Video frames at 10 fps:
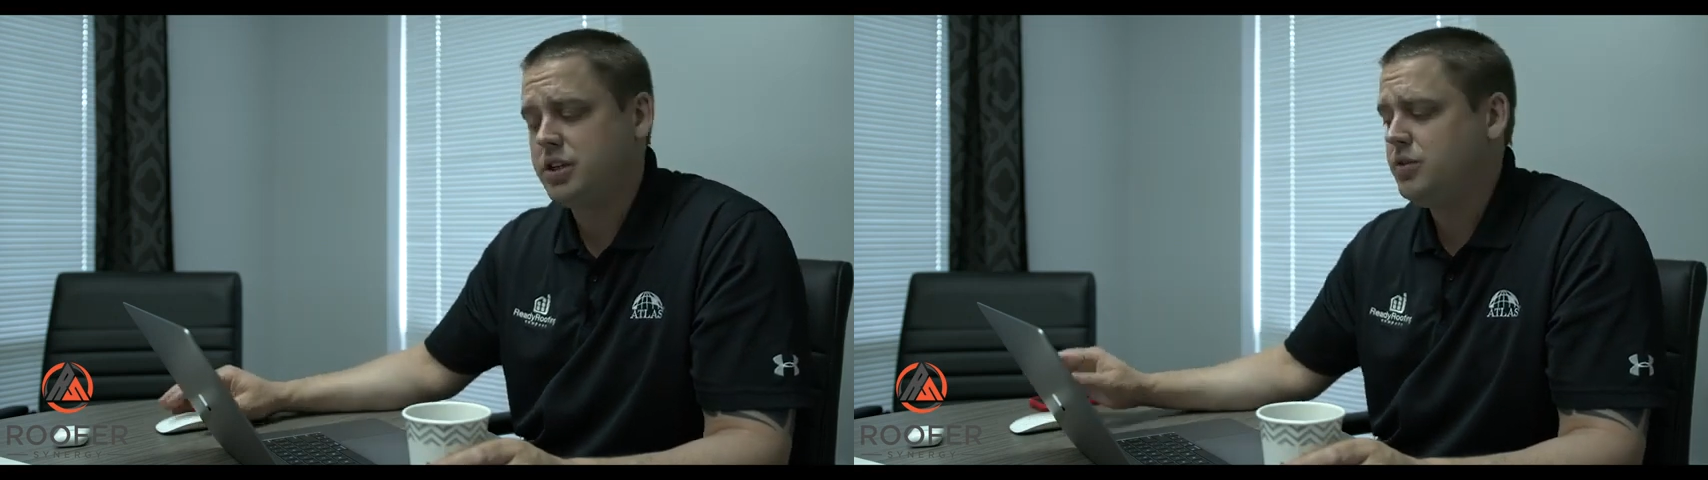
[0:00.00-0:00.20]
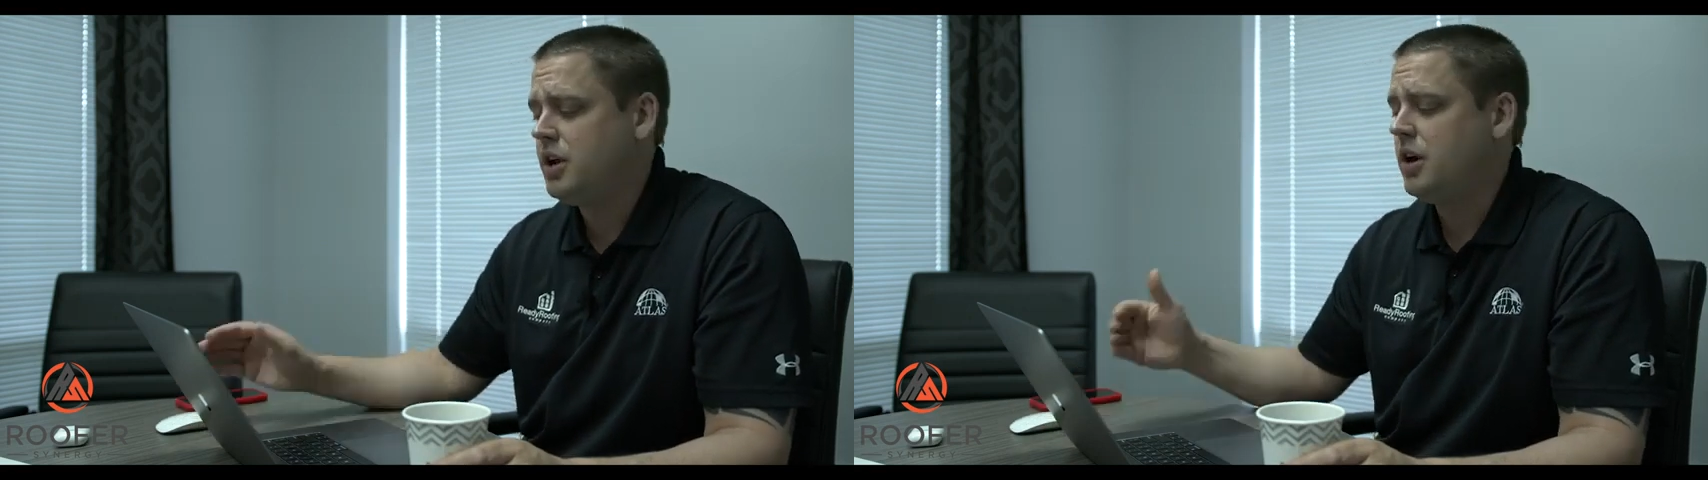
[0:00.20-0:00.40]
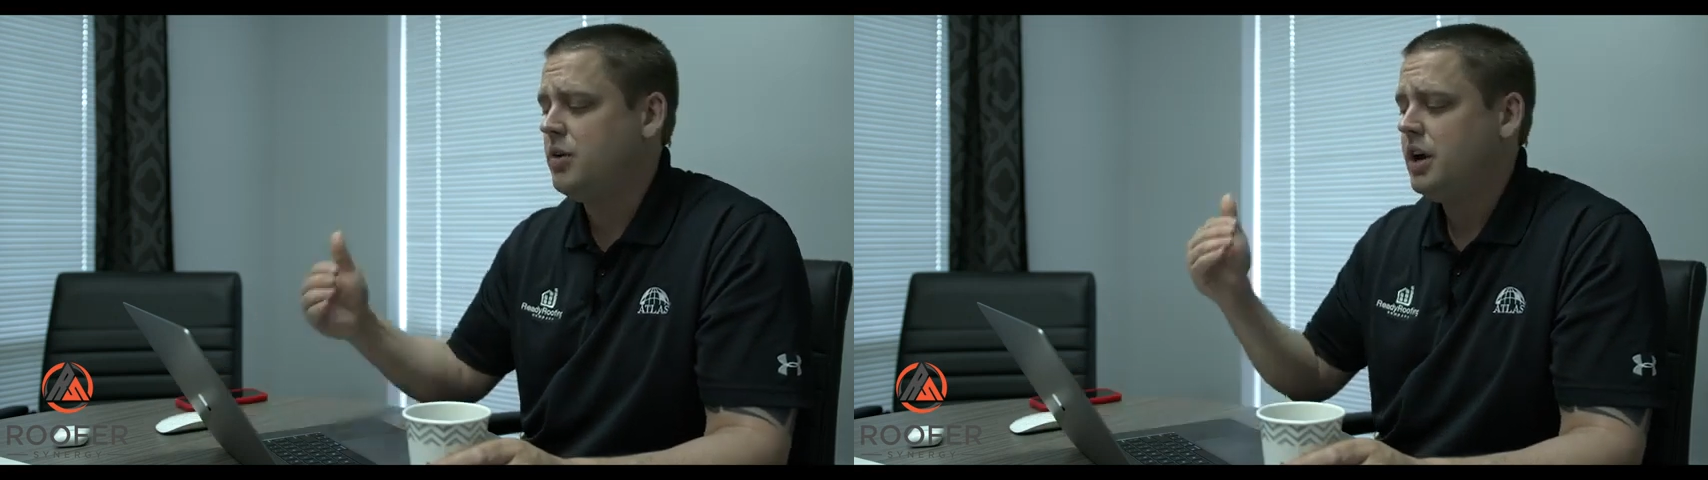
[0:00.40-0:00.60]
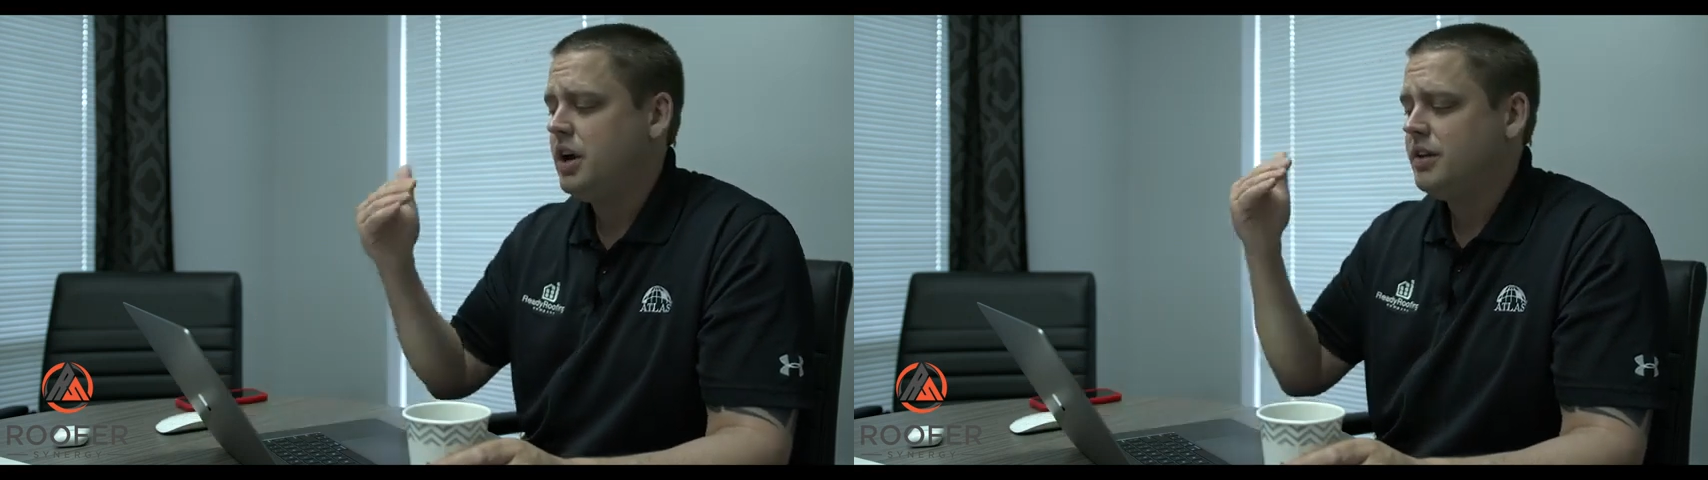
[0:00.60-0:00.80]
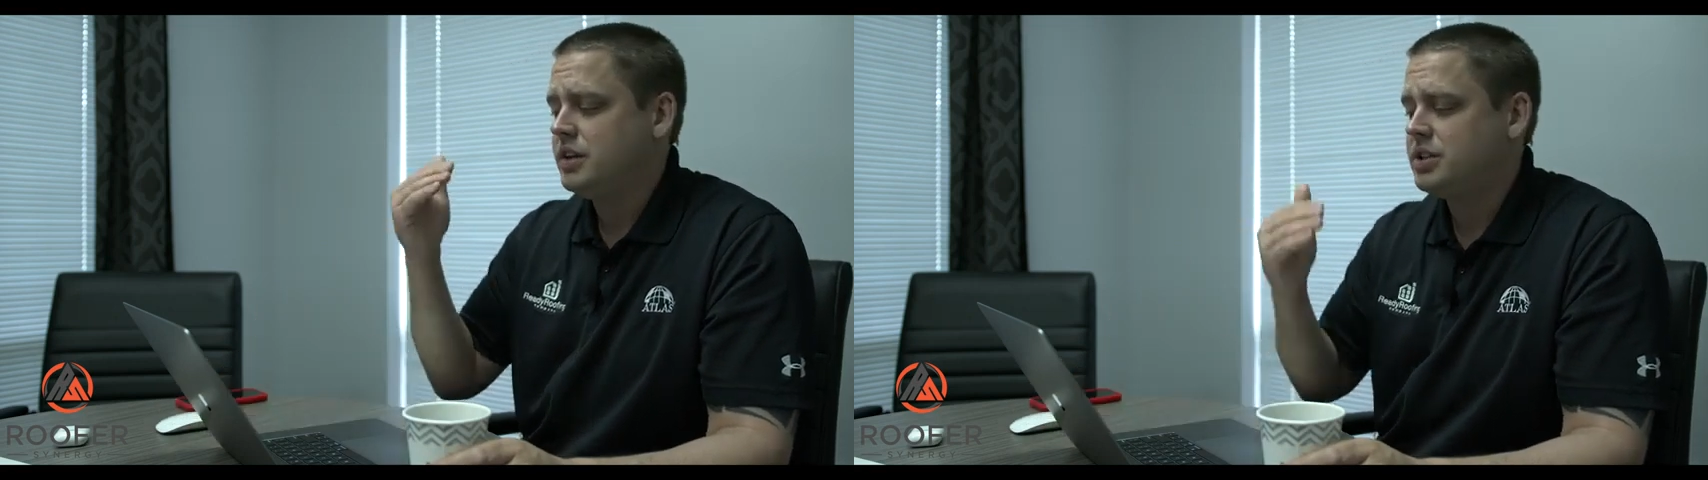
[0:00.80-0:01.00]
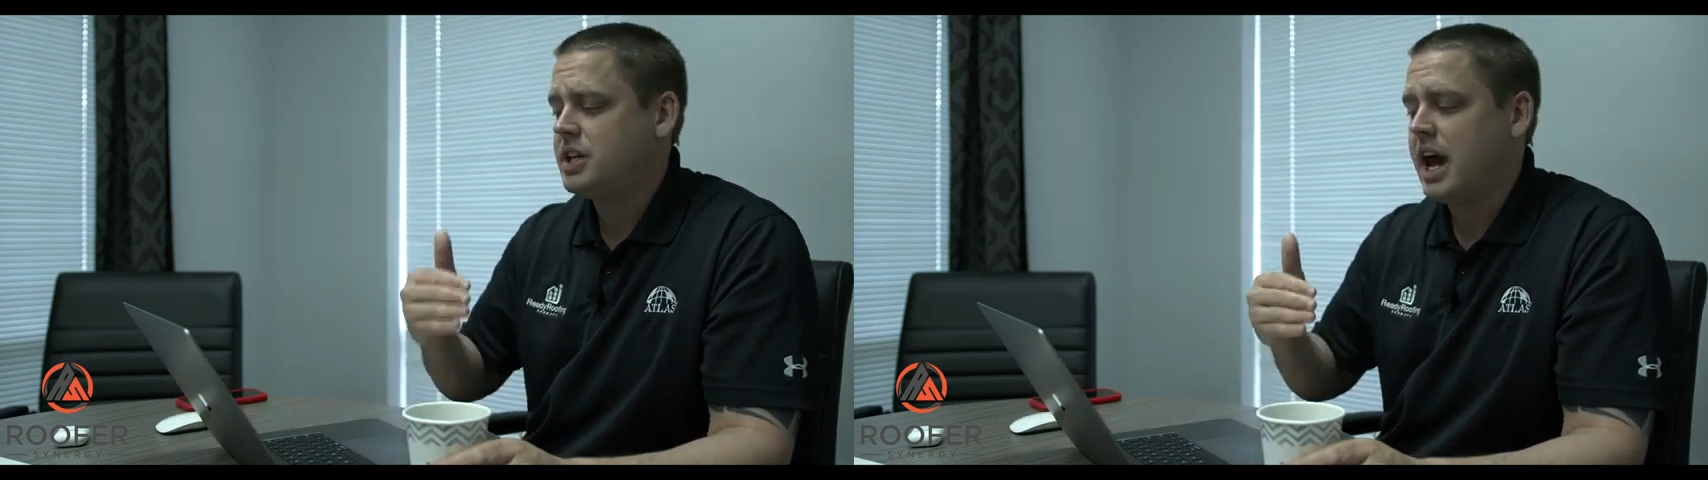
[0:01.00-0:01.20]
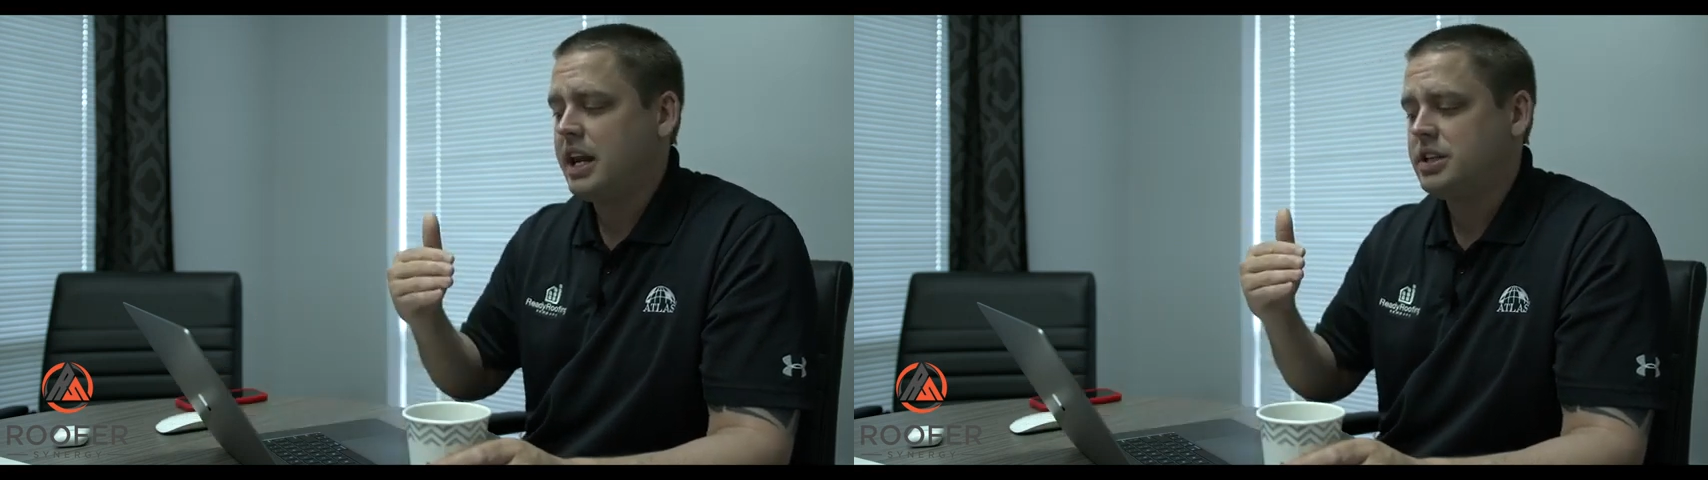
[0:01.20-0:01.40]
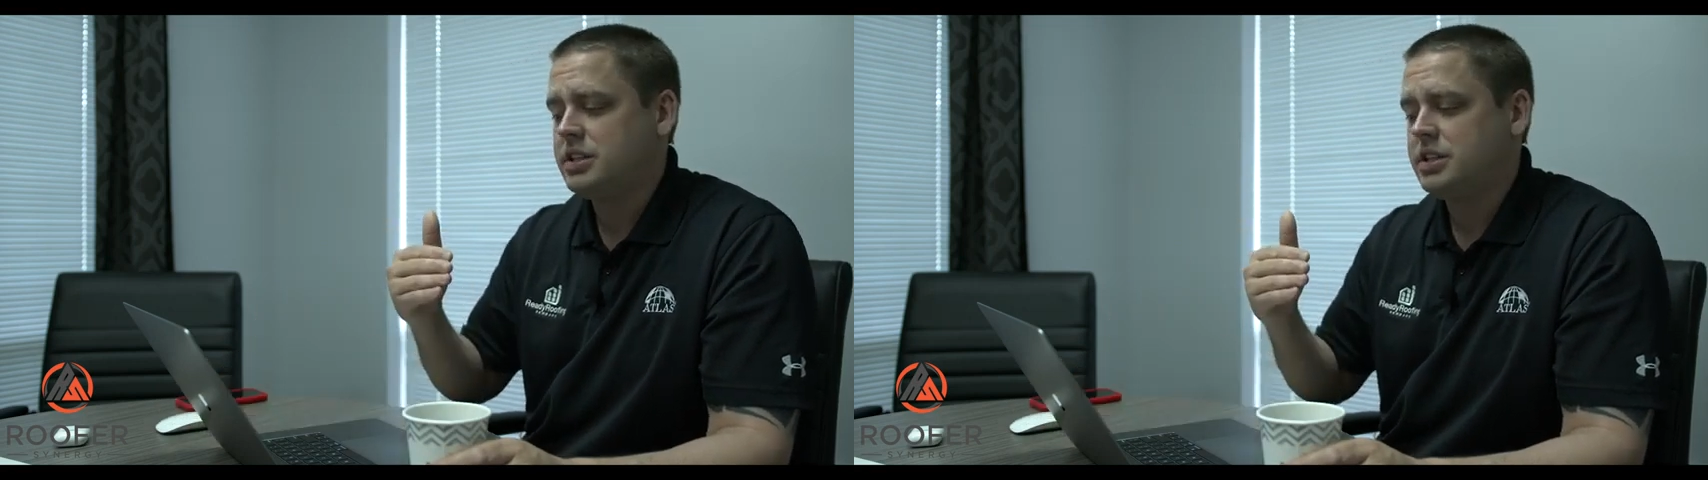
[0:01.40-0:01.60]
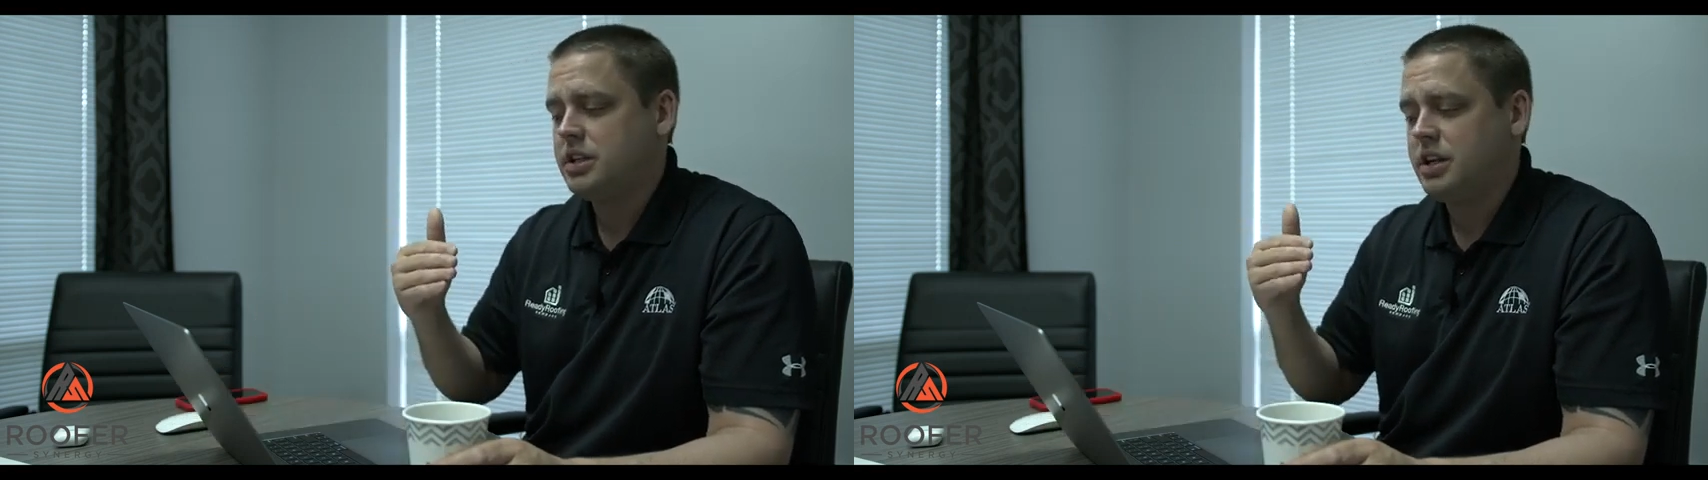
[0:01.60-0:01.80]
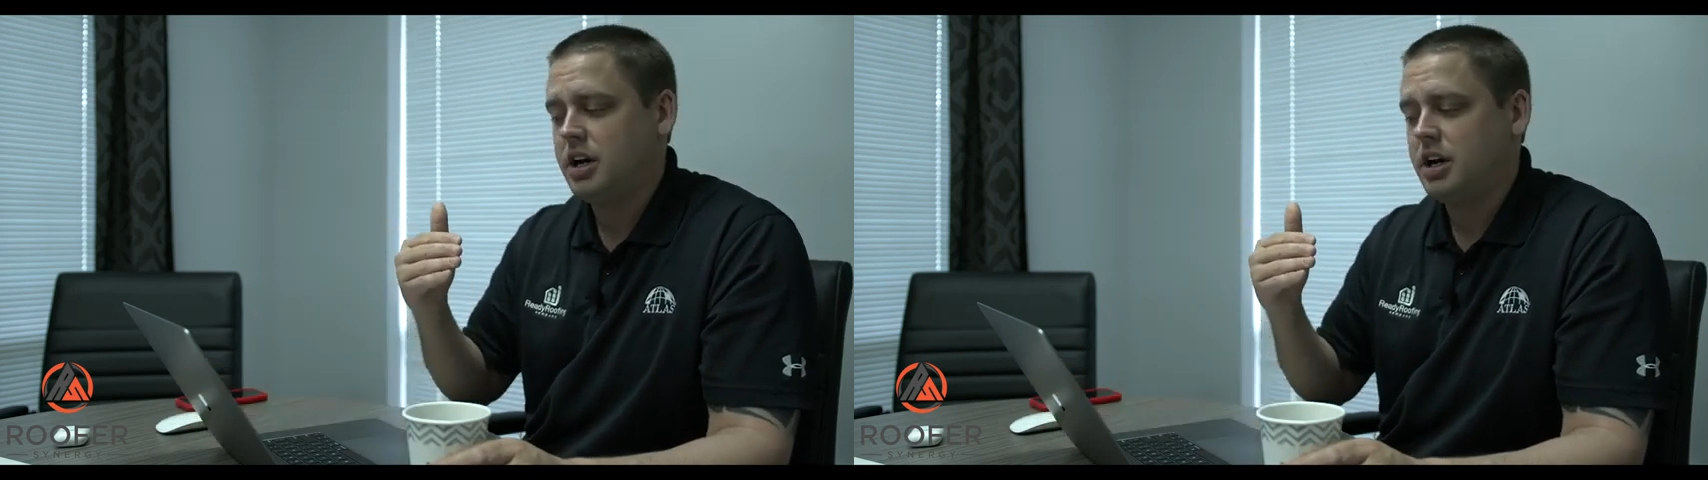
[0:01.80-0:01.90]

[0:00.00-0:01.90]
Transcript: So you know the status